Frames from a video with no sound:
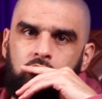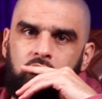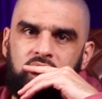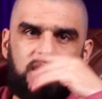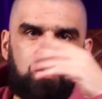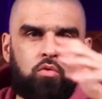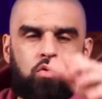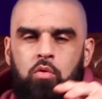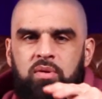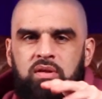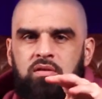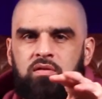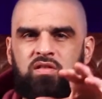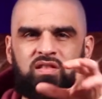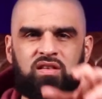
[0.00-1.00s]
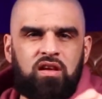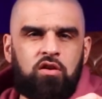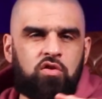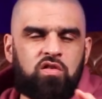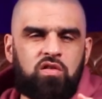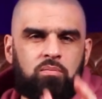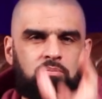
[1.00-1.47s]
And then a woman's
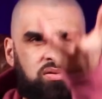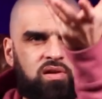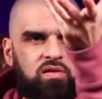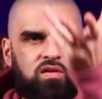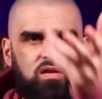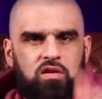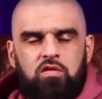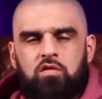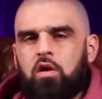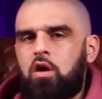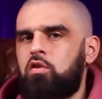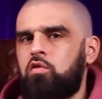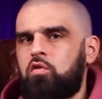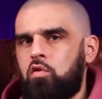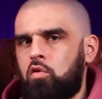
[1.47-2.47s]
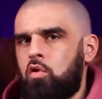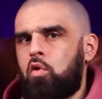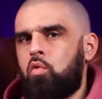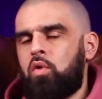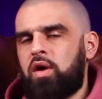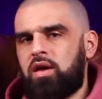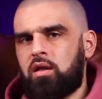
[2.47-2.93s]
inner simplicity starts to
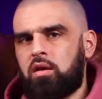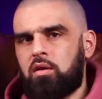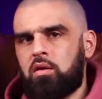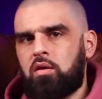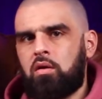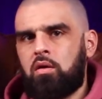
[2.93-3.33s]
awaken.